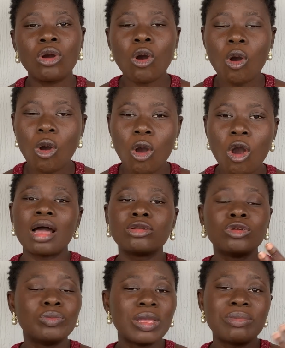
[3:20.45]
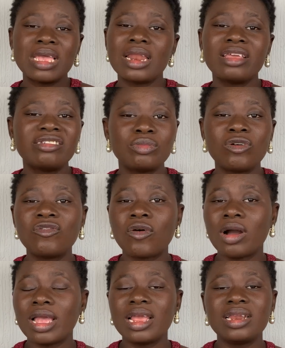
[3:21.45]
or you may be eligible
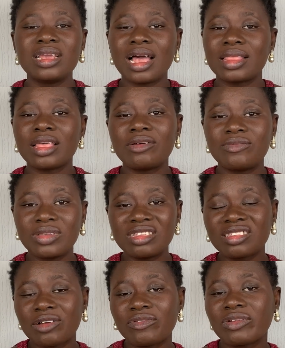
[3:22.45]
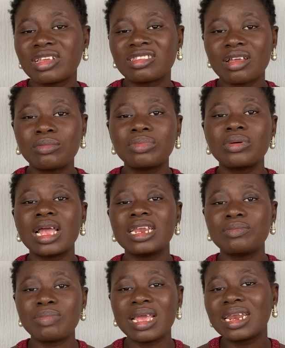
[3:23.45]
for any other visa, for example, a
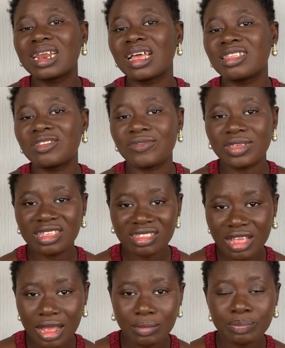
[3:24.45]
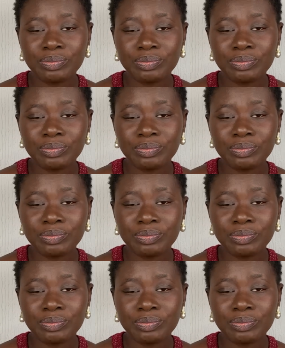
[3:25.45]
dependence visa.